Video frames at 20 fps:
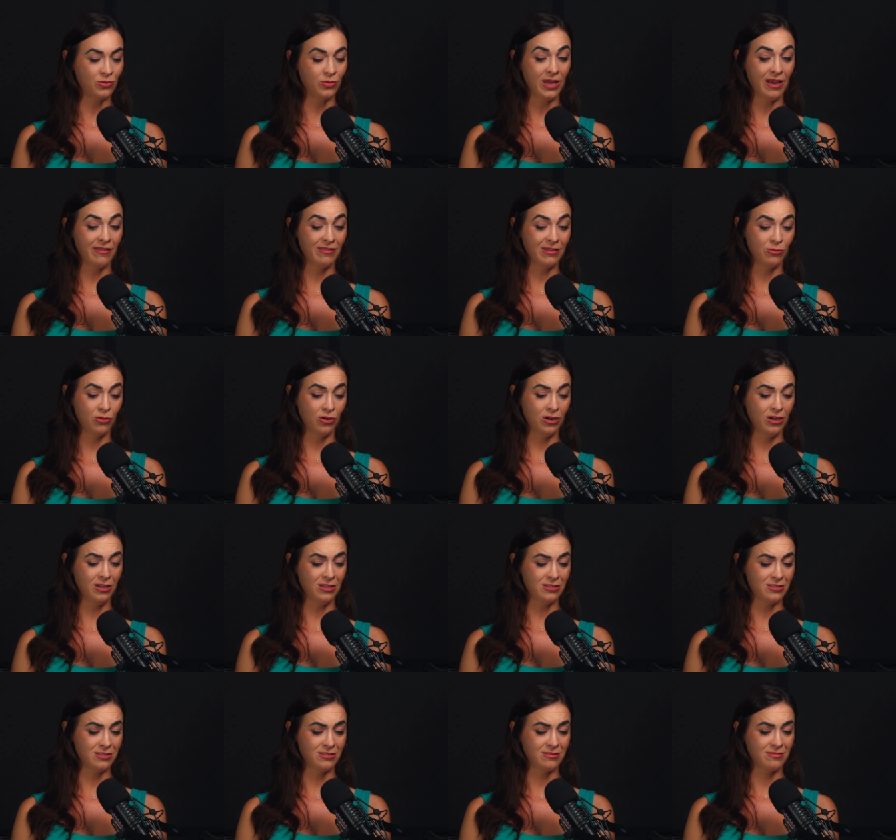Do we have any more in
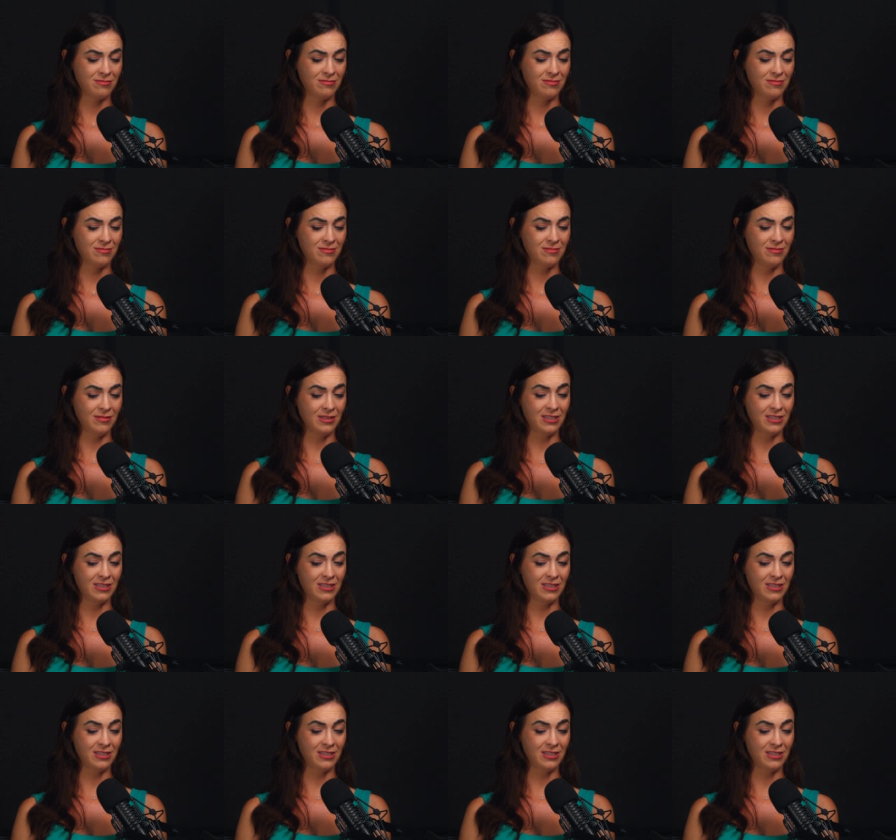us? Mm.